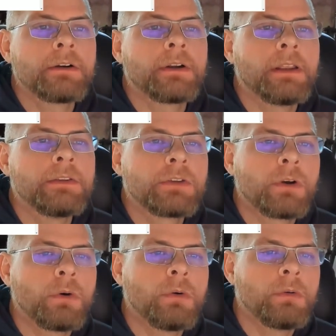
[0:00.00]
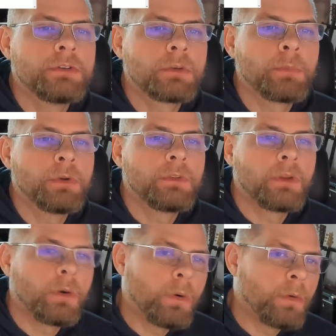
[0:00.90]
And so as you're putting the
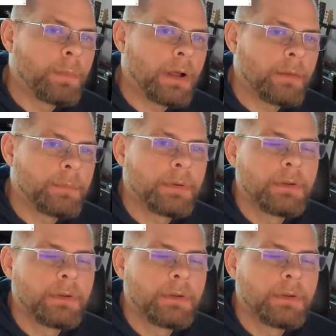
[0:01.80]
oil pump,